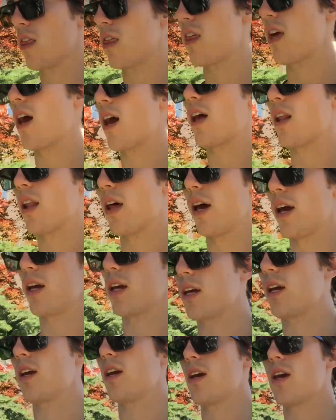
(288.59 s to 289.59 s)
that
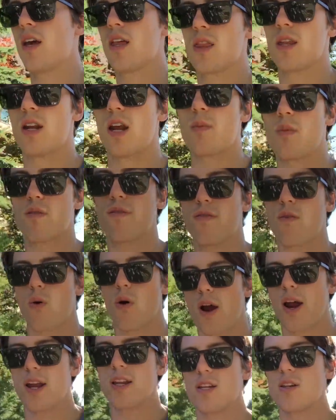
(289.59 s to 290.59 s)
like the night
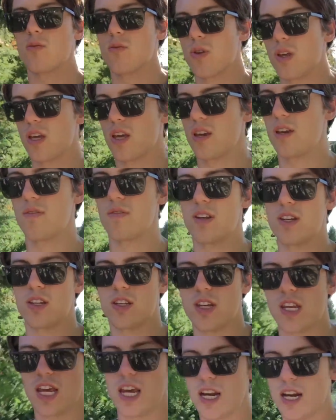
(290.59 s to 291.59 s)
before I didn't really
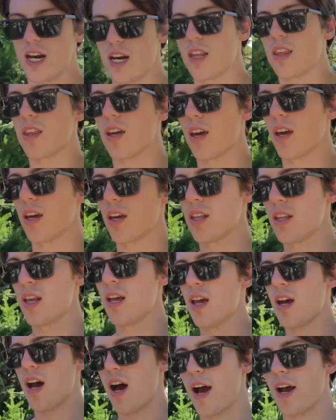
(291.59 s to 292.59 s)
even eat anything.
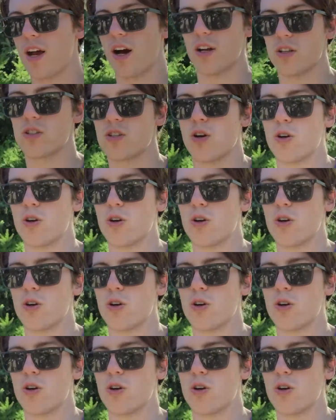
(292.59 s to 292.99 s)
I got